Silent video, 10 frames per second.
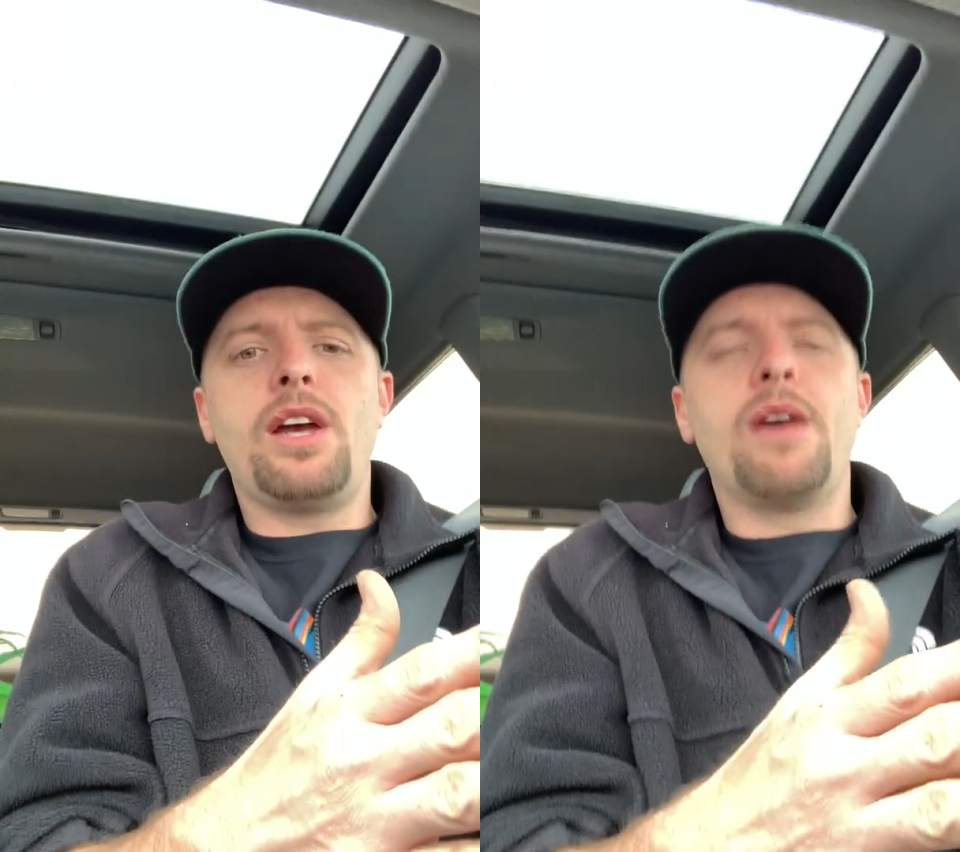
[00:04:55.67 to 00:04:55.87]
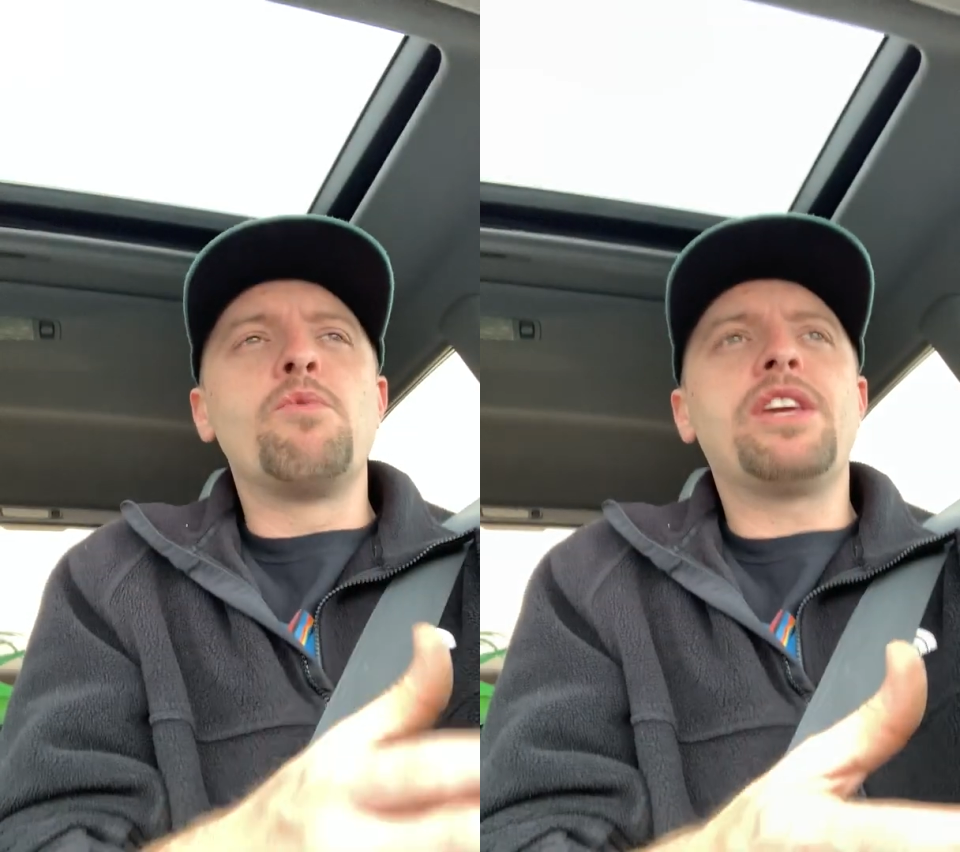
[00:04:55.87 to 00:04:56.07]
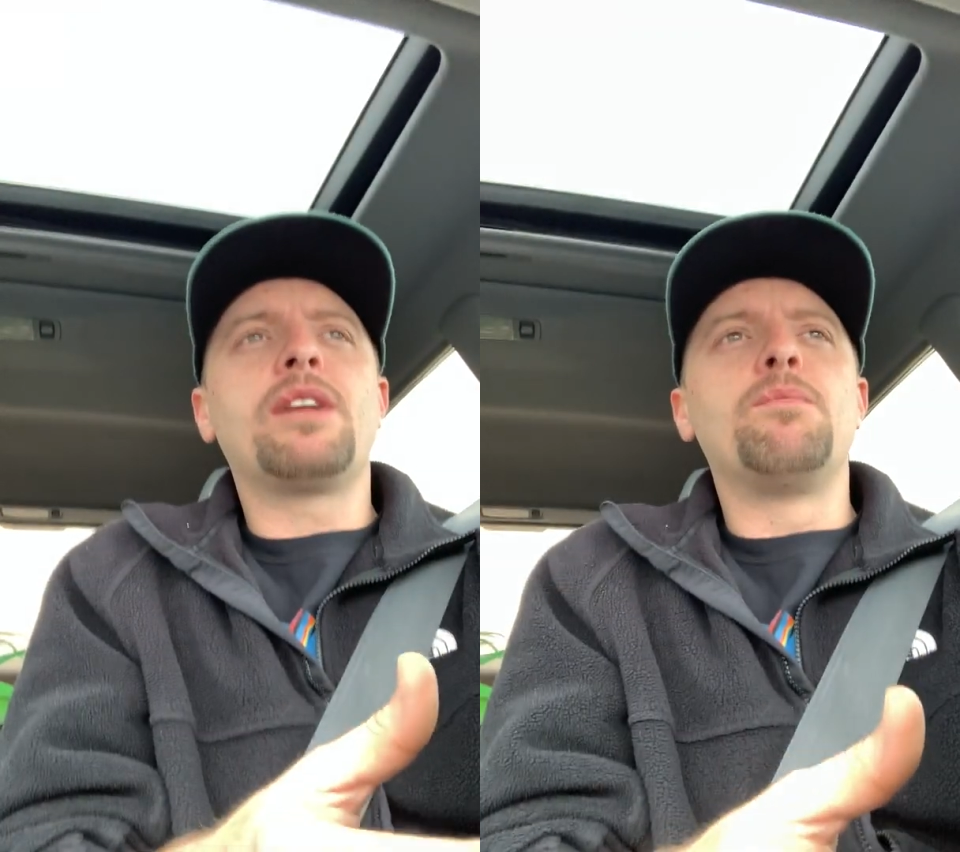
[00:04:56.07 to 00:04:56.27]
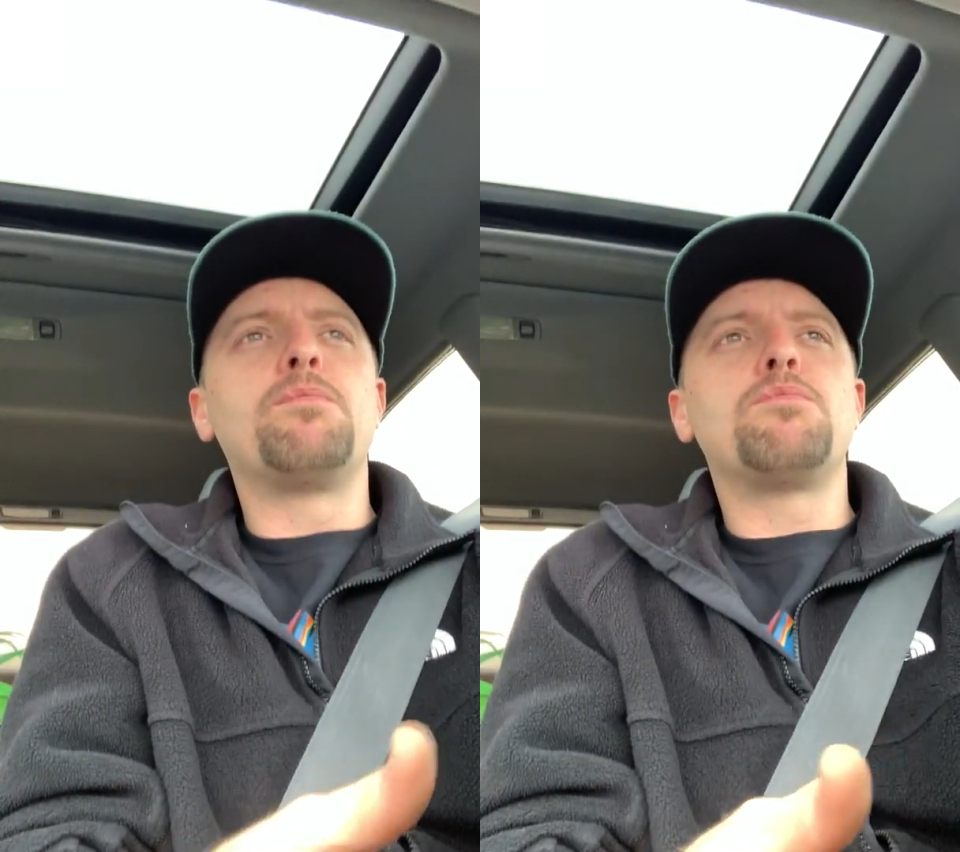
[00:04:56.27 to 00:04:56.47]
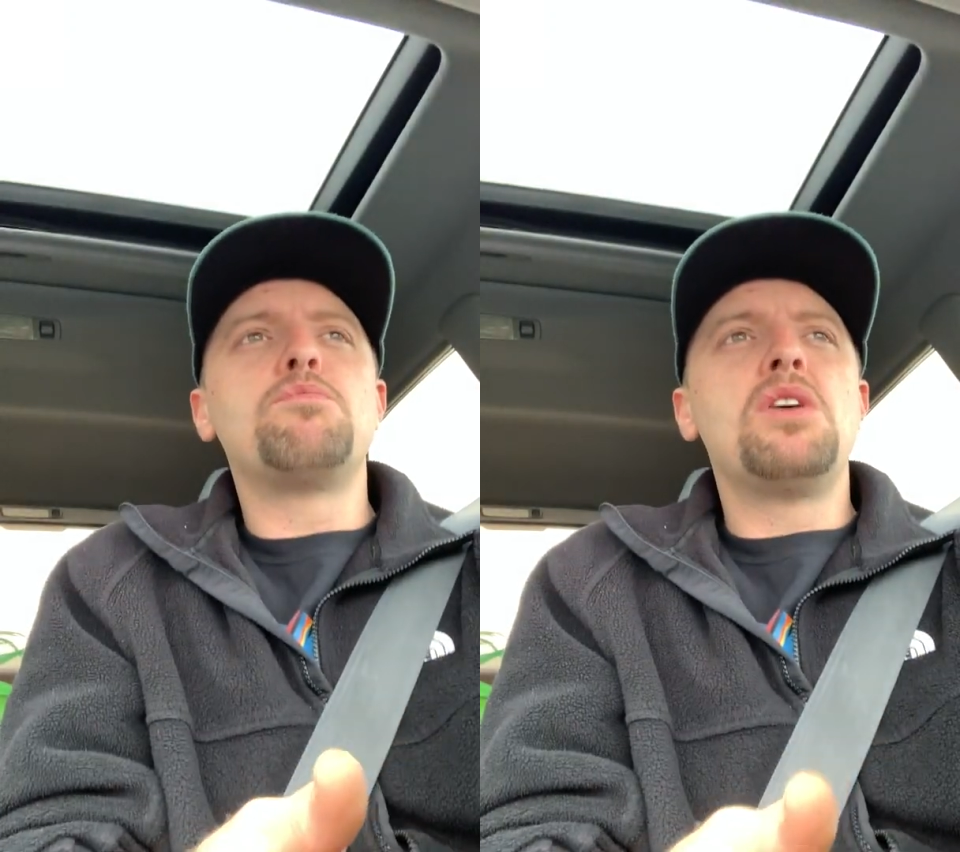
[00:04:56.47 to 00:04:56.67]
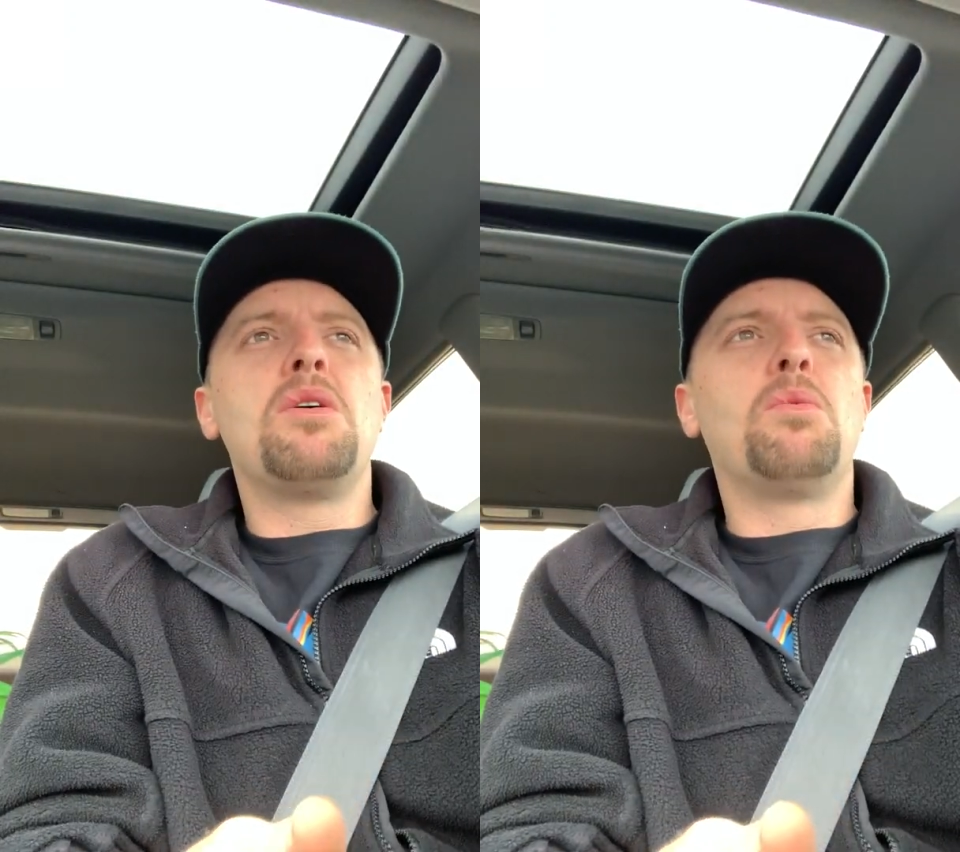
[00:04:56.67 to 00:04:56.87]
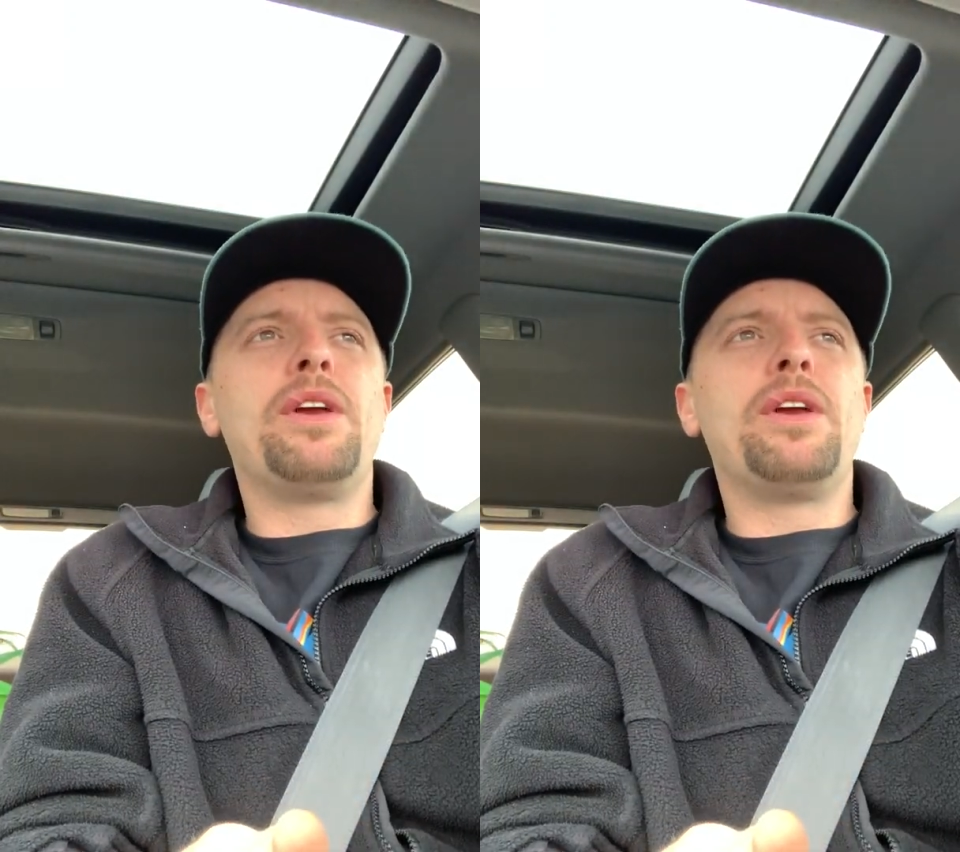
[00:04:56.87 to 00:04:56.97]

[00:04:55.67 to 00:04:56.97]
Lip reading: and we can